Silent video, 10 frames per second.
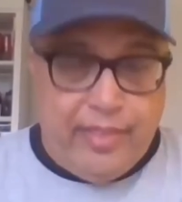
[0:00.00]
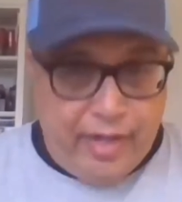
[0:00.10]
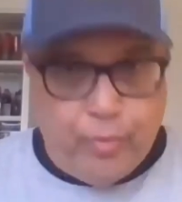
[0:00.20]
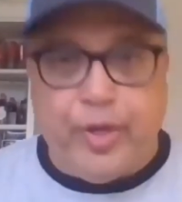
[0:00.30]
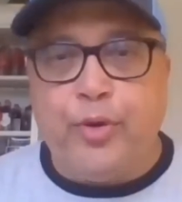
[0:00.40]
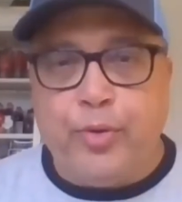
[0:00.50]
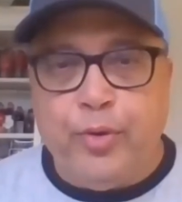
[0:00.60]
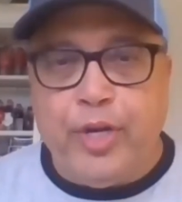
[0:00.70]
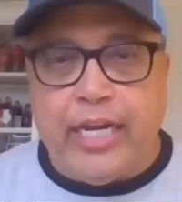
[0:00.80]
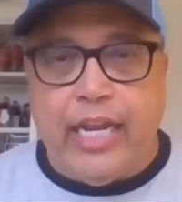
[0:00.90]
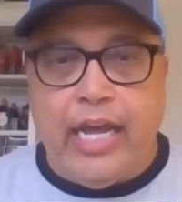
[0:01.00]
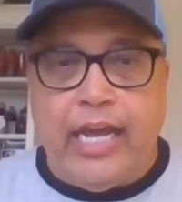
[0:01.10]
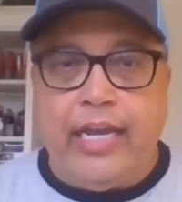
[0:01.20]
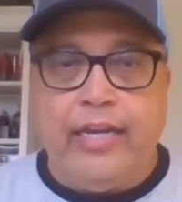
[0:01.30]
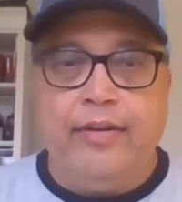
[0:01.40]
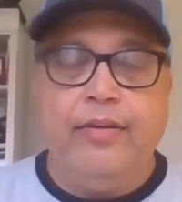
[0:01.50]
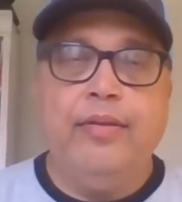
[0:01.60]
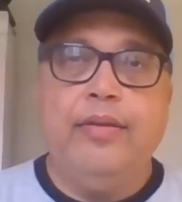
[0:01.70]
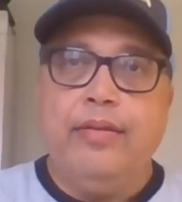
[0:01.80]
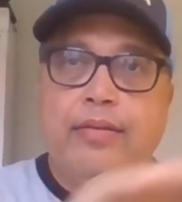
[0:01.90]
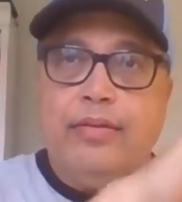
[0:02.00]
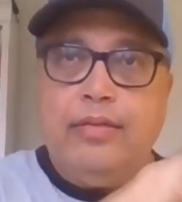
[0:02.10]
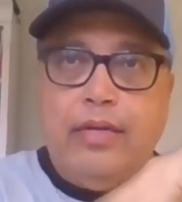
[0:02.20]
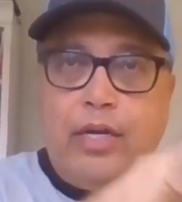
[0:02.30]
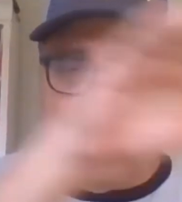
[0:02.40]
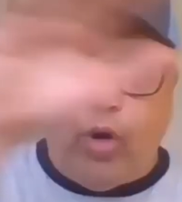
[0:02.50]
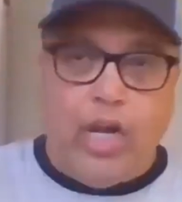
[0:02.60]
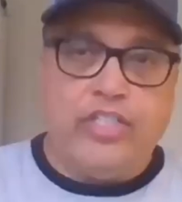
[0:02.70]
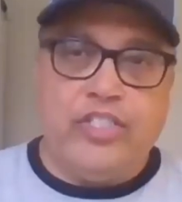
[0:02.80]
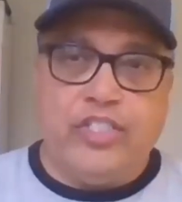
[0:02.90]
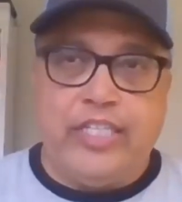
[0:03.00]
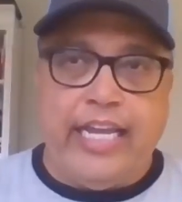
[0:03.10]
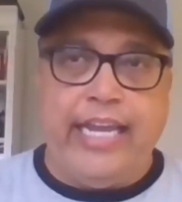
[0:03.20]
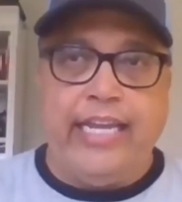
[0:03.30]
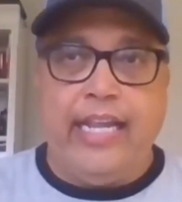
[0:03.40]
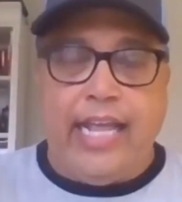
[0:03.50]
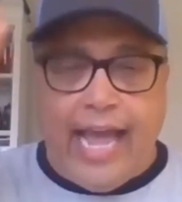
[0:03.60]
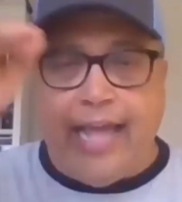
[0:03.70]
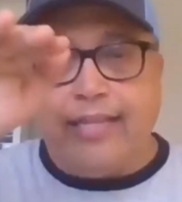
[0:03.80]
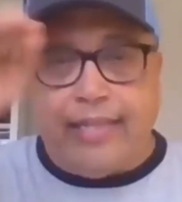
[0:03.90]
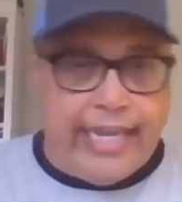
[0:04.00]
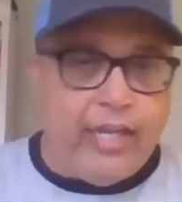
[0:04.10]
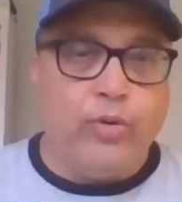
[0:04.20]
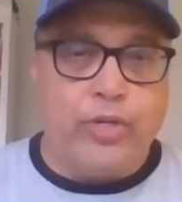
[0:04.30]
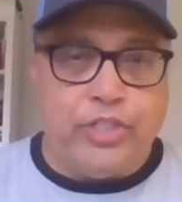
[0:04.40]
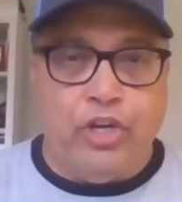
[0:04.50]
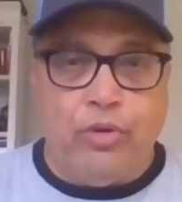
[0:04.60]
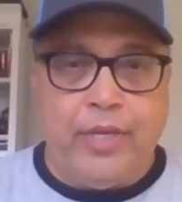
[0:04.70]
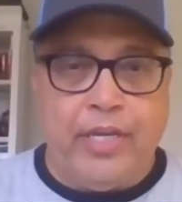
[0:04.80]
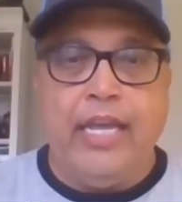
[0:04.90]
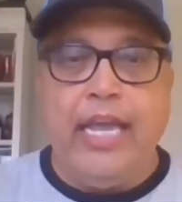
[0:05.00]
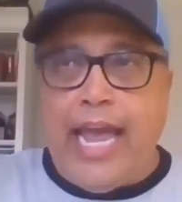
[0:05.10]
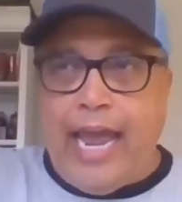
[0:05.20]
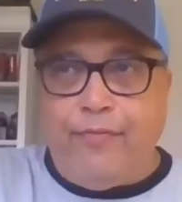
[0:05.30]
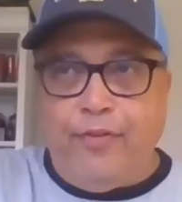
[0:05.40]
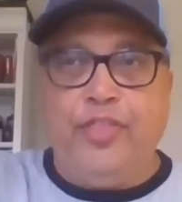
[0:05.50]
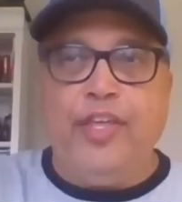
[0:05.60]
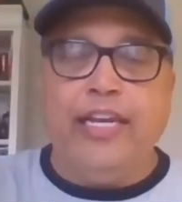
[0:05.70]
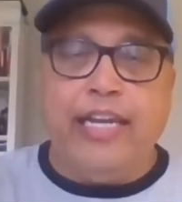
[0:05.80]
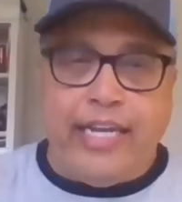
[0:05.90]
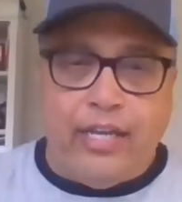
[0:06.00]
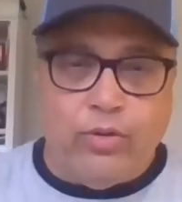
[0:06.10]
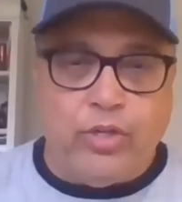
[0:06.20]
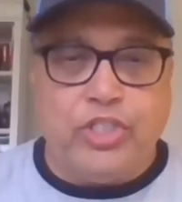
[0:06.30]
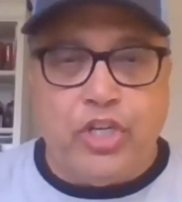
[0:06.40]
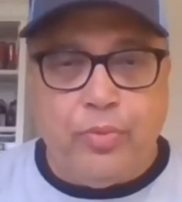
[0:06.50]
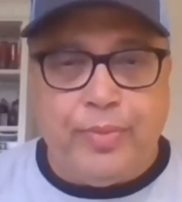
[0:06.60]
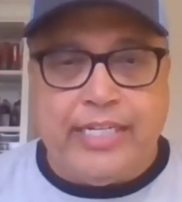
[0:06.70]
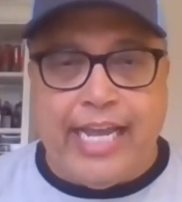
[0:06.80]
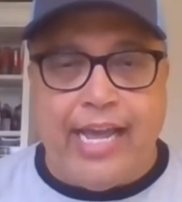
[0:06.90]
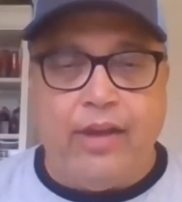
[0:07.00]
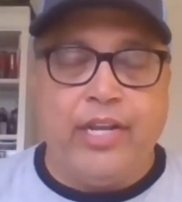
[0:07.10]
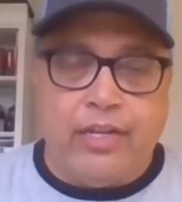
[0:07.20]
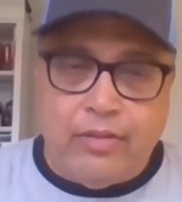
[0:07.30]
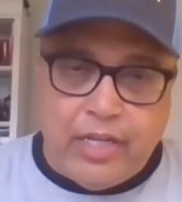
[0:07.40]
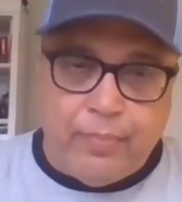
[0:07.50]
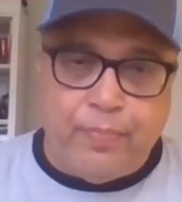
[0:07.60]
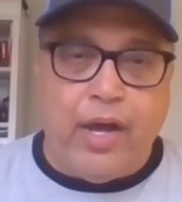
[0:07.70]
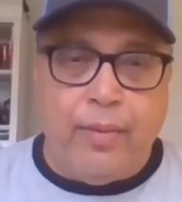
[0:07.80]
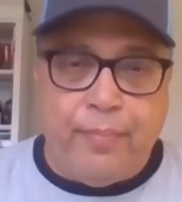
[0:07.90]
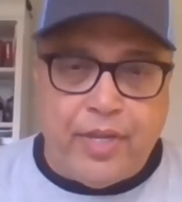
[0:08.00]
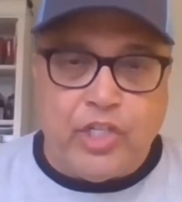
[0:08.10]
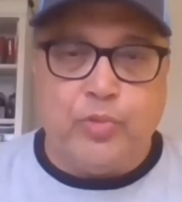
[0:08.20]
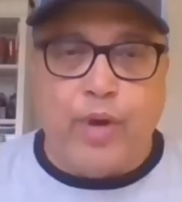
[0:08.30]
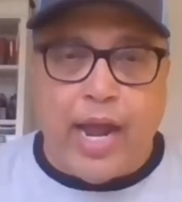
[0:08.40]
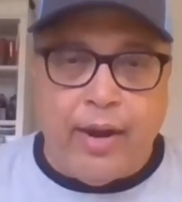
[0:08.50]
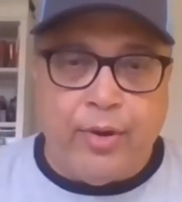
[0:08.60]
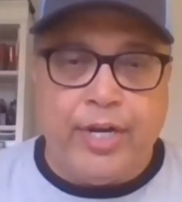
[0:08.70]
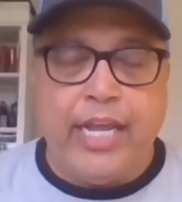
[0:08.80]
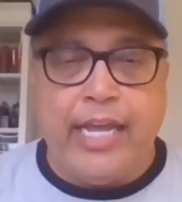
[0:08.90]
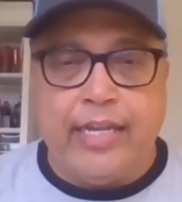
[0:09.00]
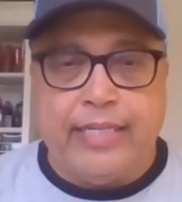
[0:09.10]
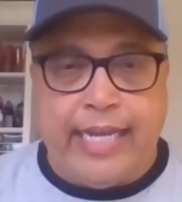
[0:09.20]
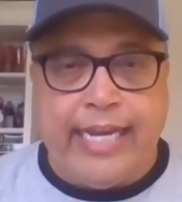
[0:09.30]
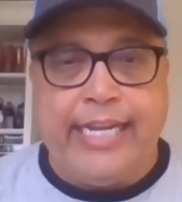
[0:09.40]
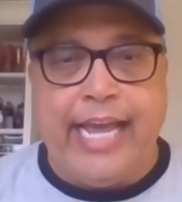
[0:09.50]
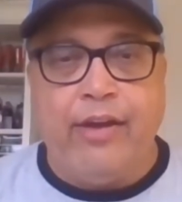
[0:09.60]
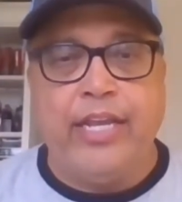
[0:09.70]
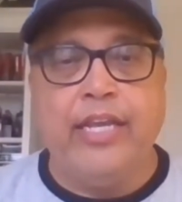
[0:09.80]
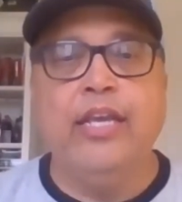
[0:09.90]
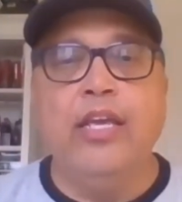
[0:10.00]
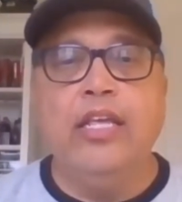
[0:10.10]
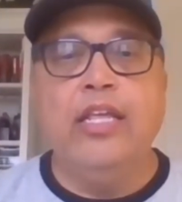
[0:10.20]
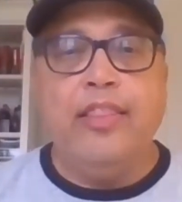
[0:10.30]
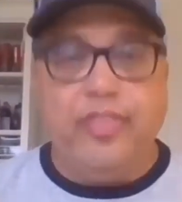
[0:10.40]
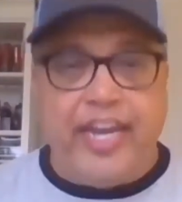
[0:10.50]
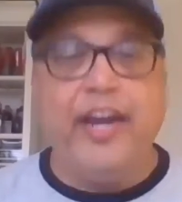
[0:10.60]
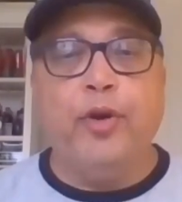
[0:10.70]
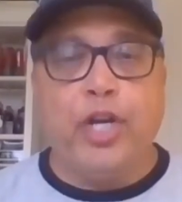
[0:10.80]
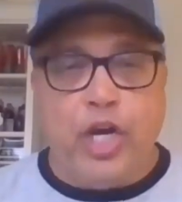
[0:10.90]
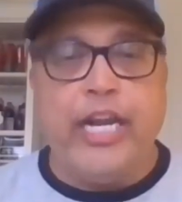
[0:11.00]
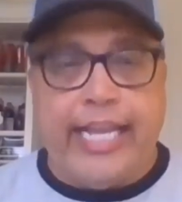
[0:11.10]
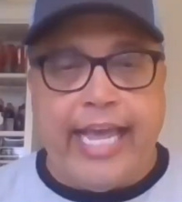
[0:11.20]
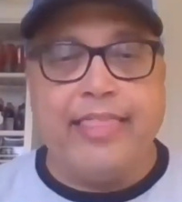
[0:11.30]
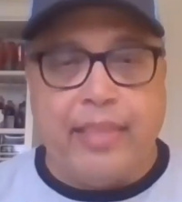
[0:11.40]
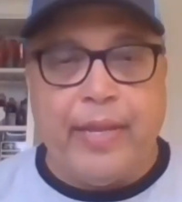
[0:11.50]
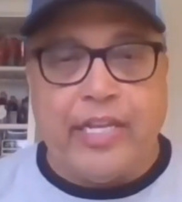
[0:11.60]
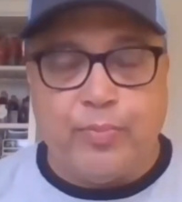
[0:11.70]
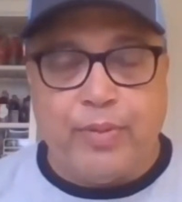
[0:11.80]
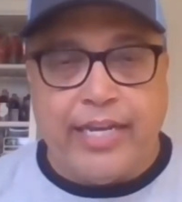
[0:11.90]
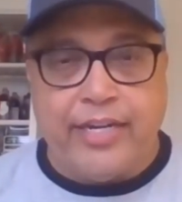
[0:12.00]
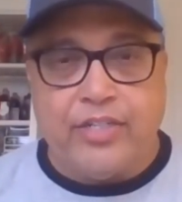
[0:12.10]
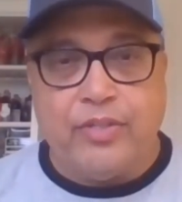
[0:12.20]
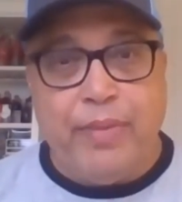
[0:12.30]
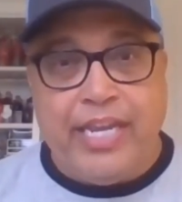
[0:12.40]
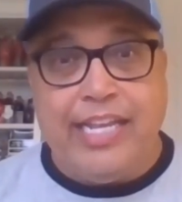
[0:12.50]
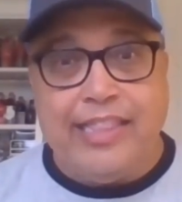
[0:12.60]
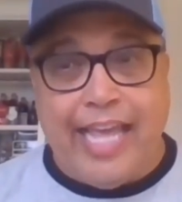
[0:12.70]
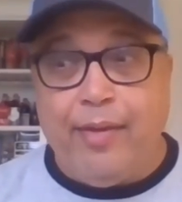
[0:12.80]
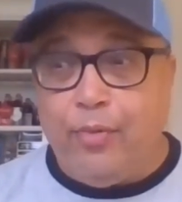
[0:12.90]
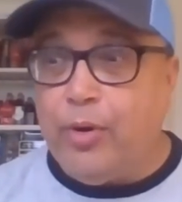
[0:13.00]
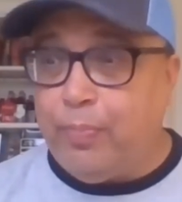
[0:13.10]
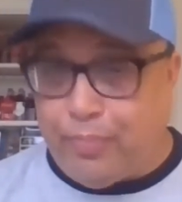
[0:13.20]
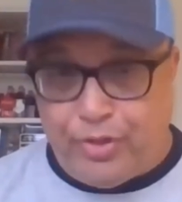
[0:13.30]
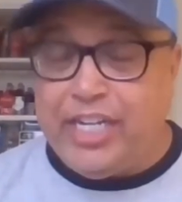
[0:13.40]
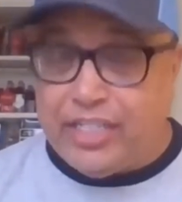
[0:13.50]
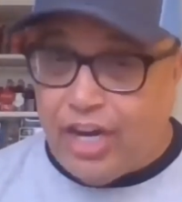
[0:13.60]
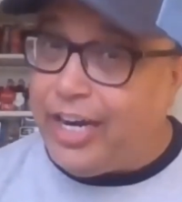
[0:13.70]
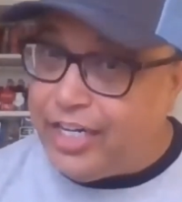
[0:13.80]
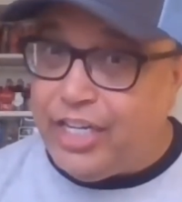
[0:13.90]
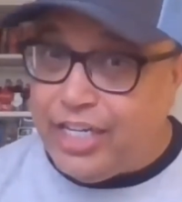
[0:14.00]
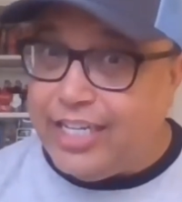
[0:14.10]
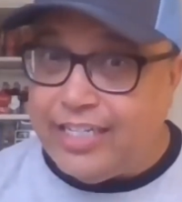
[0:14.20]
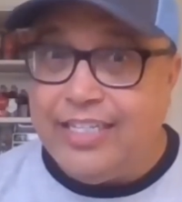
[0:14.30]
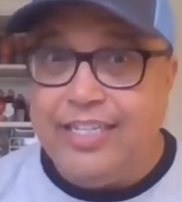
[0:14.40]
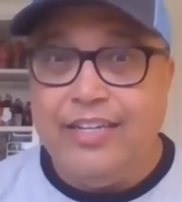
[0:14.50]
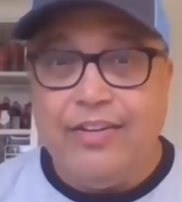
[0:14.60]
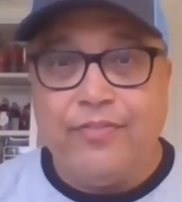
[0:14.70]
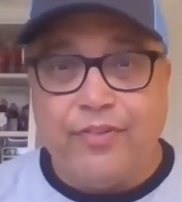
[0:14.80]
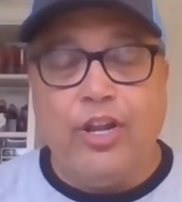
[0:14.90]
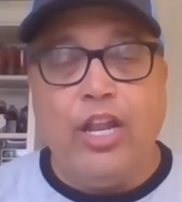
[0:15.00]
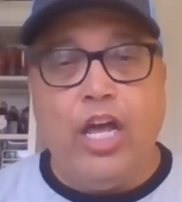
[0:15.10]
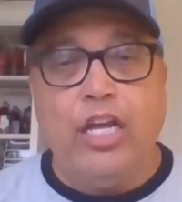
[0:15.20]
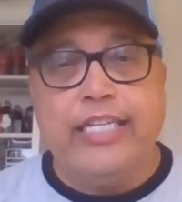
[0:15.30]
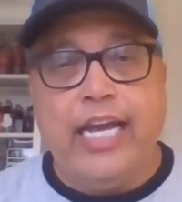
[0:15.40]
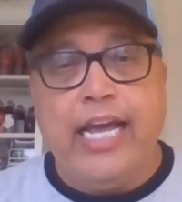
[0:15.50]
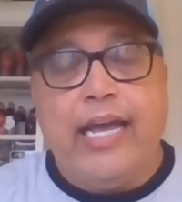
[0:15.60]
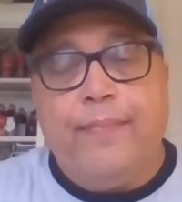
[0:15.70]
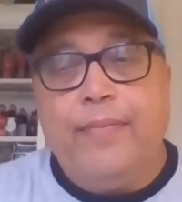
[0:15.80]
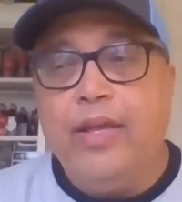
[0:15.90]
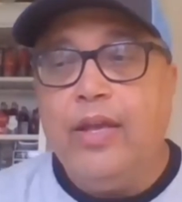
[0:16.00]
their recruiting line across the state at Lake Okeechobee. Everything Lake Okeechobee down, including Palm Beach, Broward, and Dade County, they're going to get the best players, meaning they were pretty darn good for a long time.